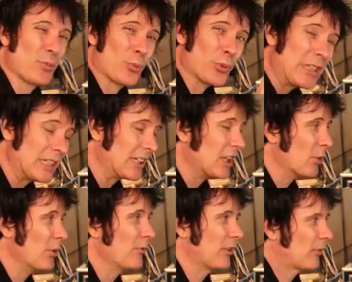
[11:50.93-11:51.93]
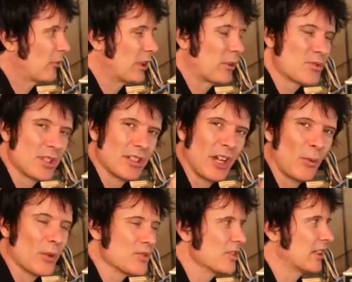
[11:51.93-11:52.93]
really horrific frequency that I
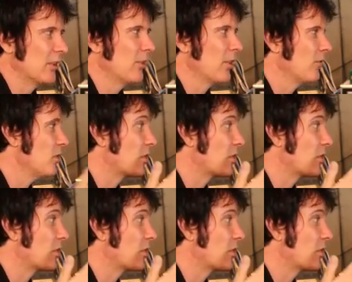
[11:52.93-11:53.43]
wanted to get rid of,